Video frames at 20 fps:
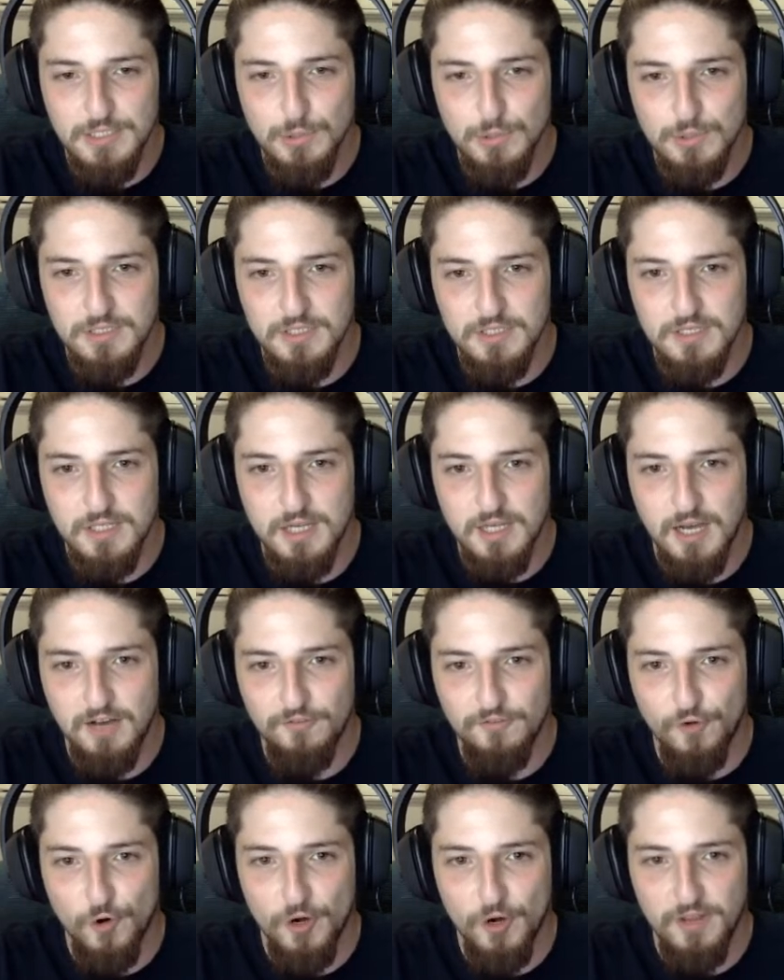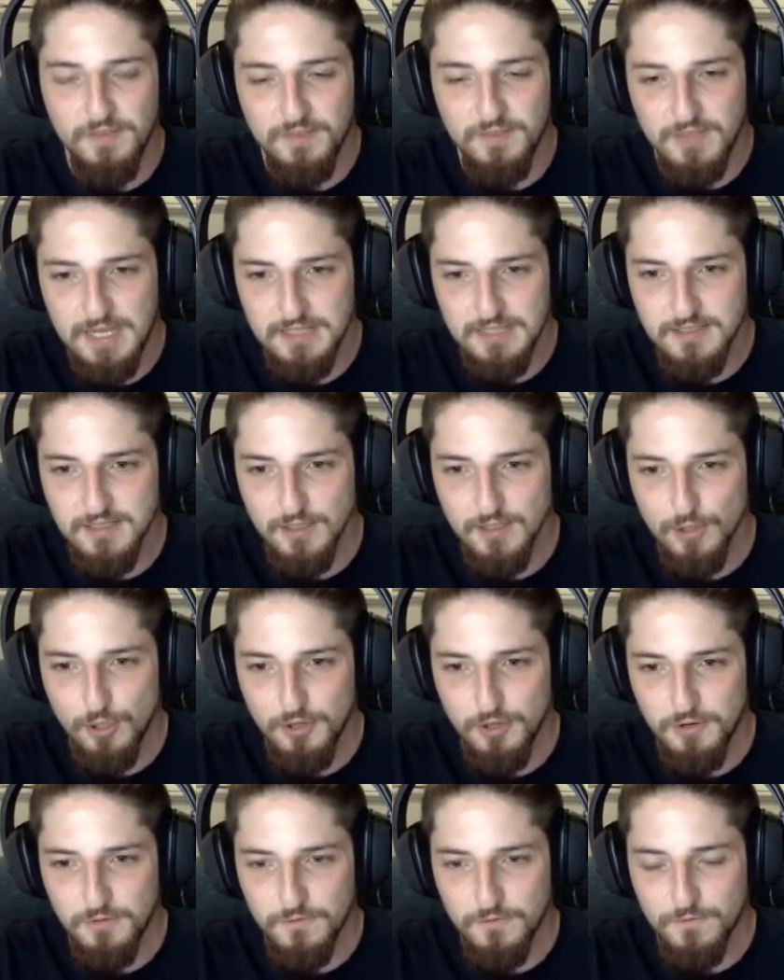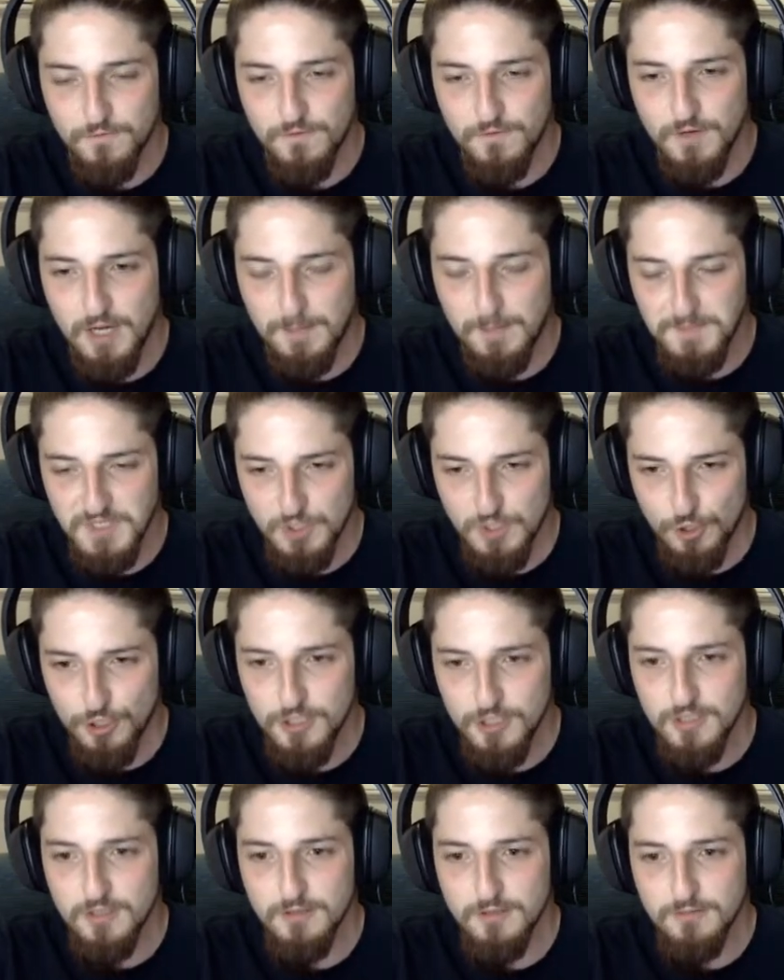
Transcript: looked at the cover, and that's a lot of upskirt.